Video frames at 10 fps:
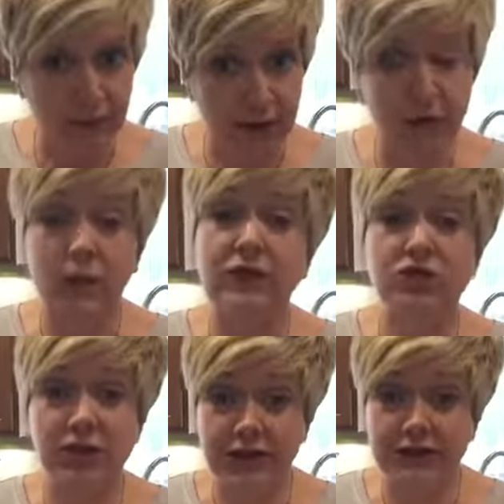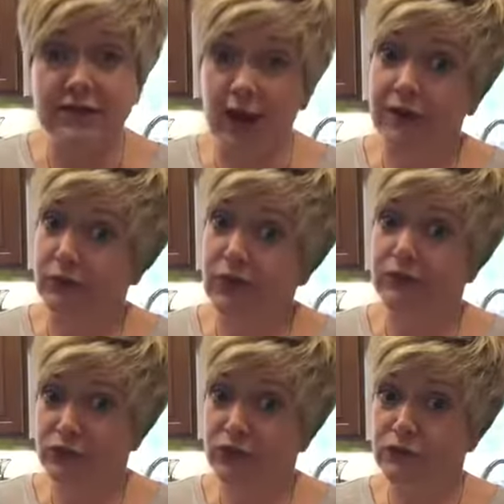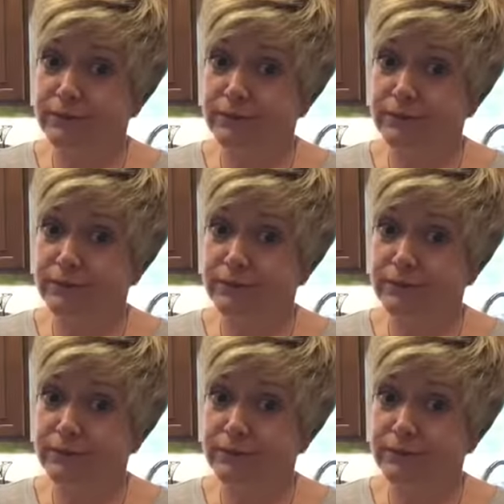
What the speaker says: in it, which is not a real food,